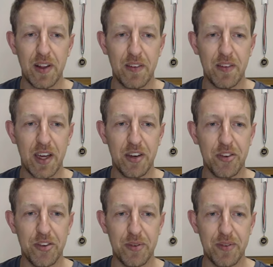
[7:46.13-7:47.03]

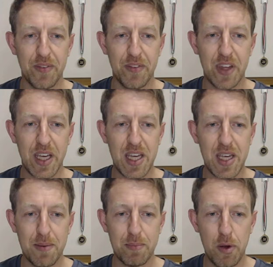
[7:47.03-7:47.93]
that
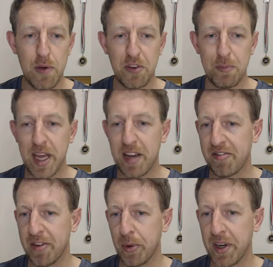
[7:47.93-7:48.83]
the moves are being
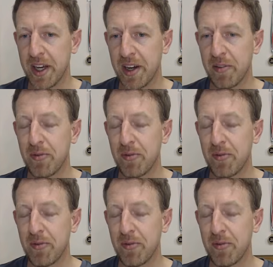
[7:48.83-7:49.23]
filled in